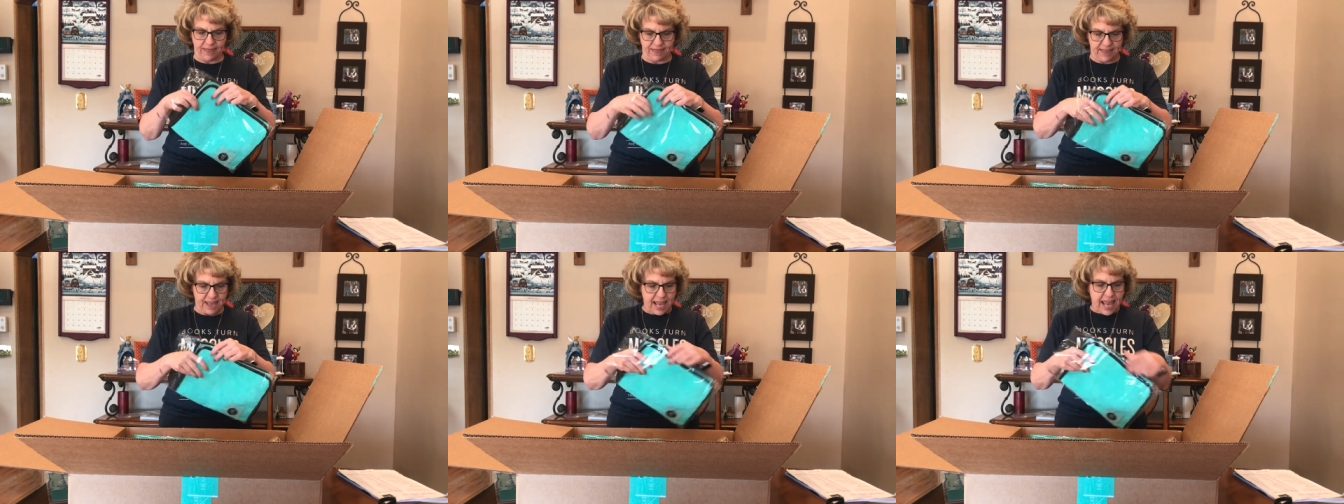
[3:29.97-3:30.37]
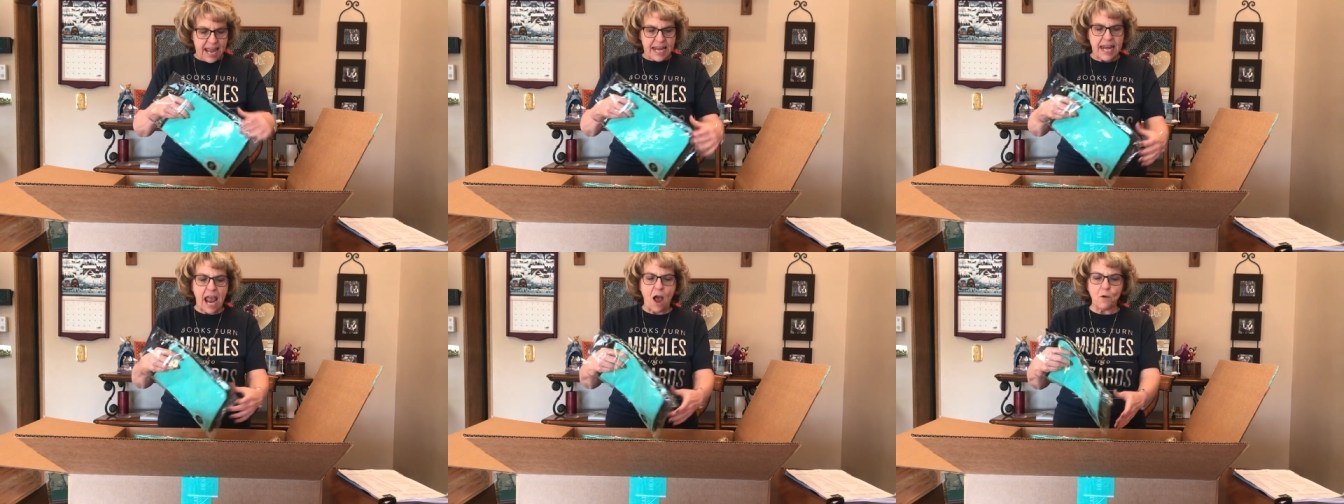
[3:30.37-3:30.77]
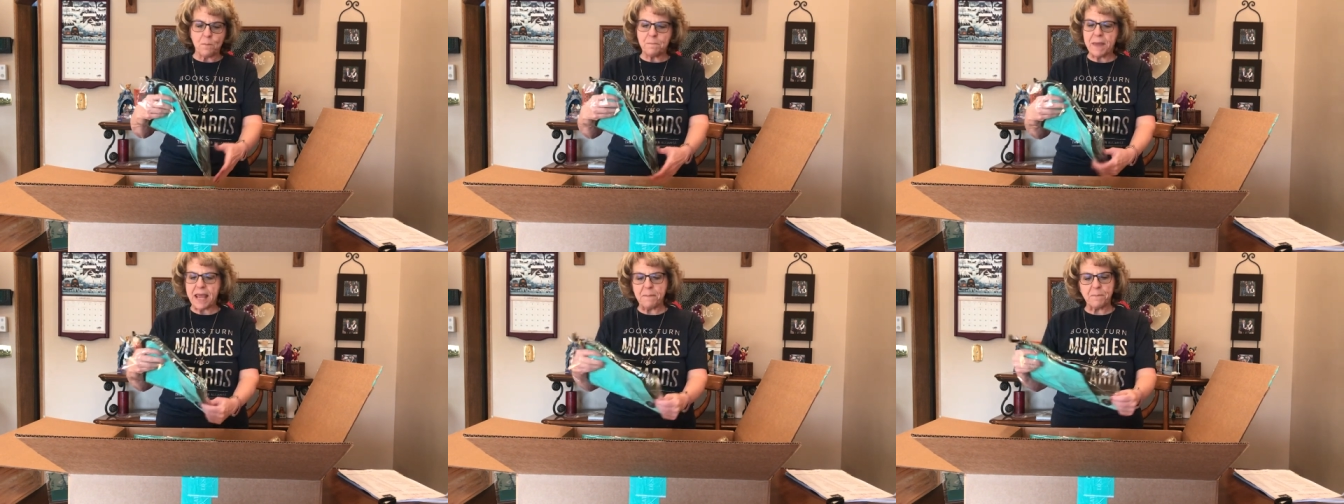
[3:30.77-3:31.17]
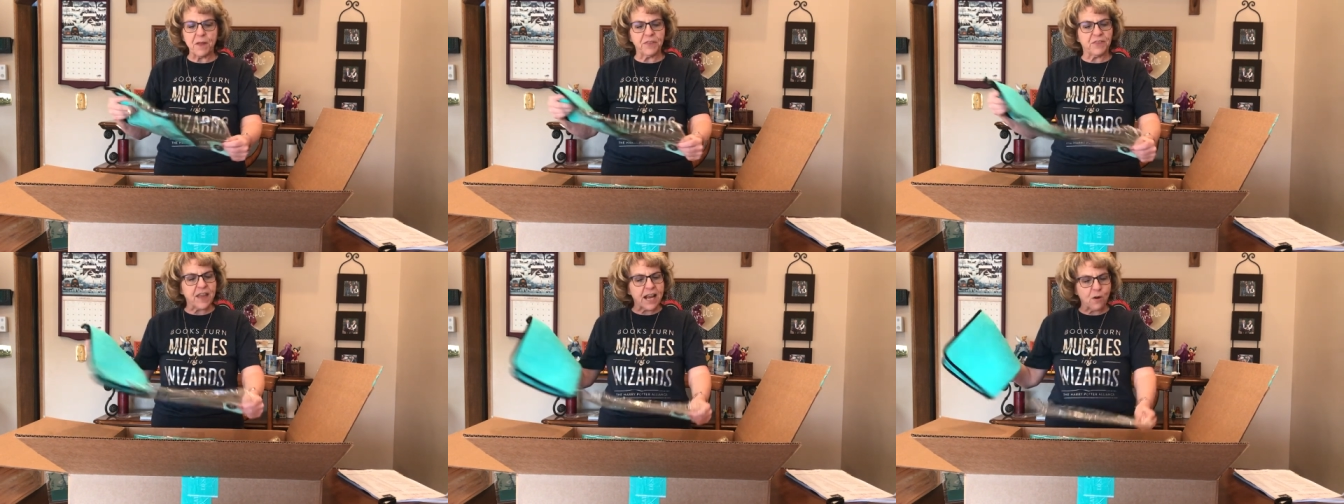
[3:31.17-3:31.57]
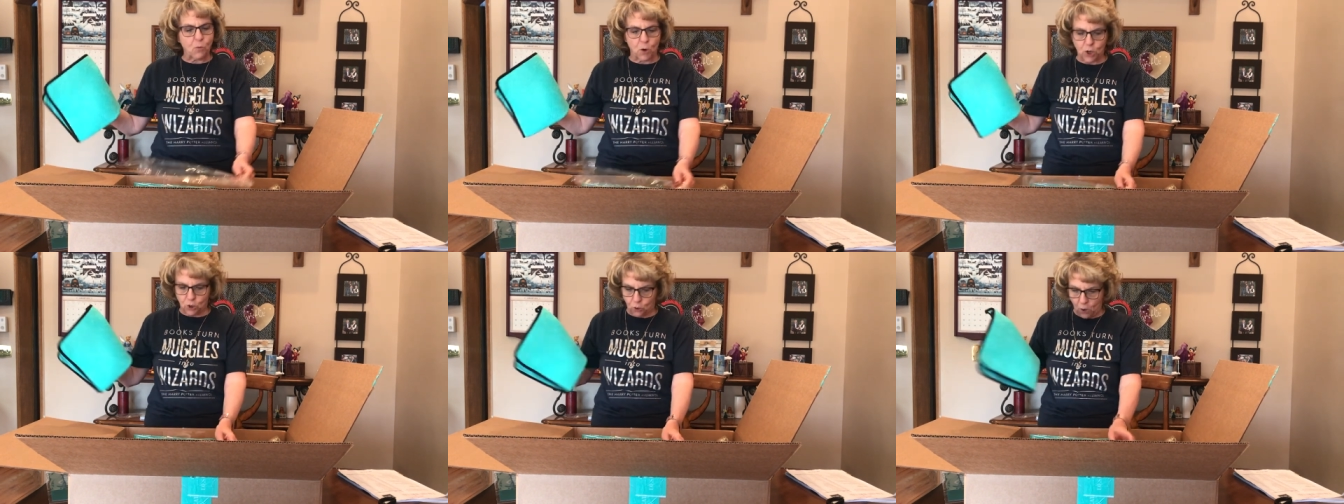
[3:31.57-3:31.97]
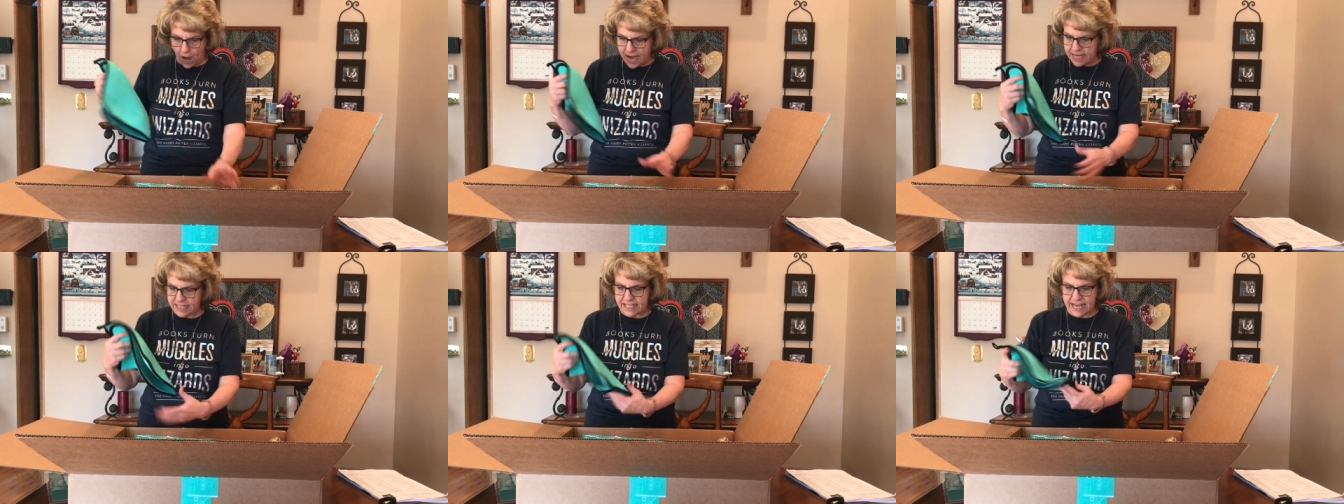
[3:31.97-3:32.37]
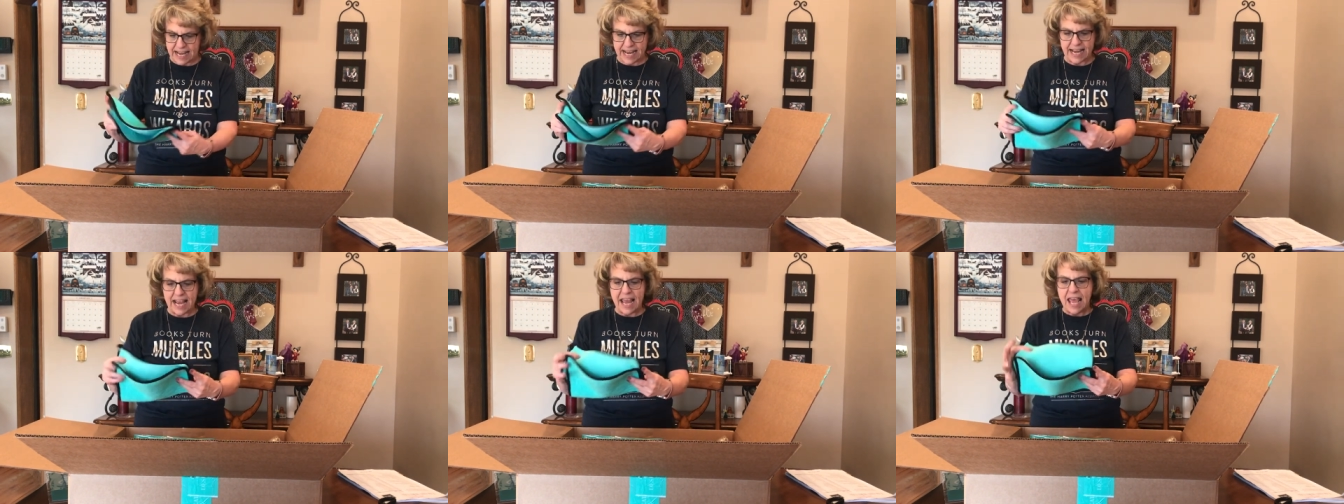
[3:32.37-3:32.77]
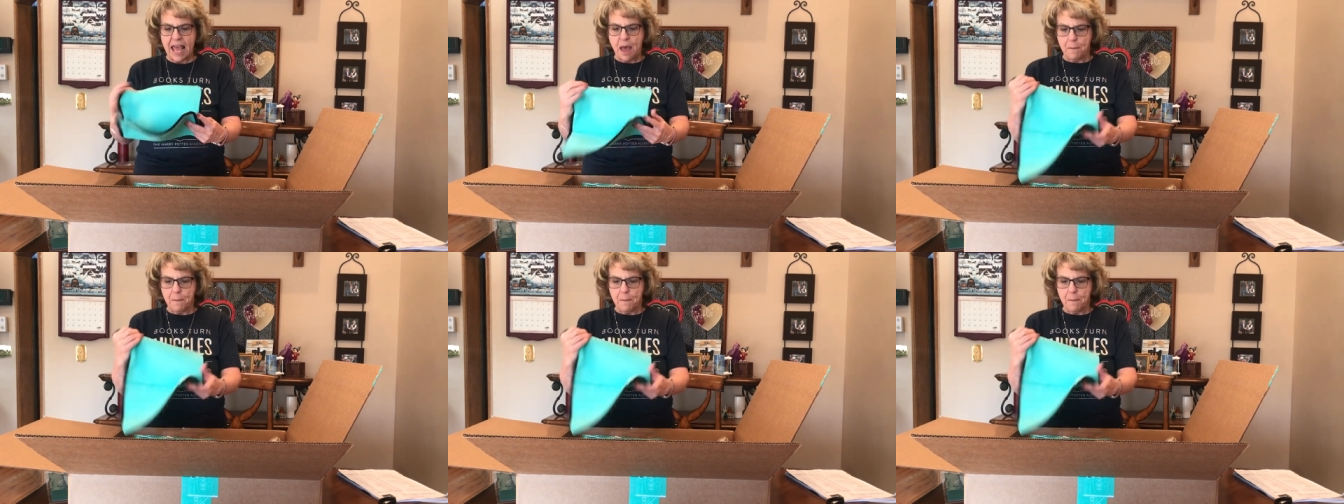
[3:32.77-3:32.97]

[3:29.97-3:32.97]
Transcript: Wow. Now people think we're crazy